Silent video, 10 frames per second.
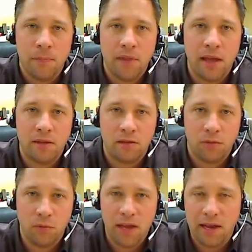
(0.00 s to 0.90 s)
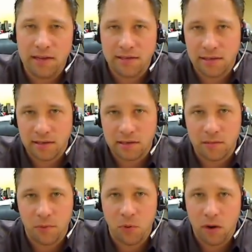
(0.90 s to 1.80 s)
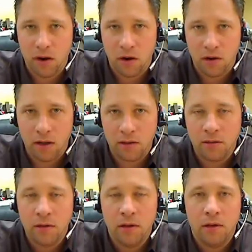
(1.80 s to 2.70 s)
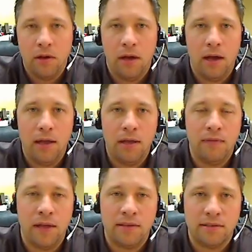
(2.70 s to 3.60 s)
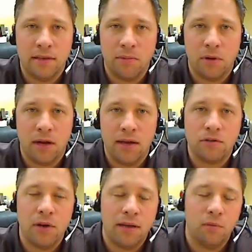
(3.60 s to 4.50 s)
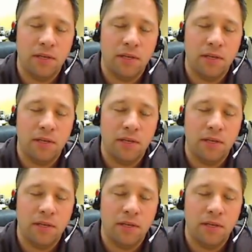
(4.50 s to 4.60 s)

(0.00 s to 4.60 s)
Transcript: that 386 support area uh, in that December contract.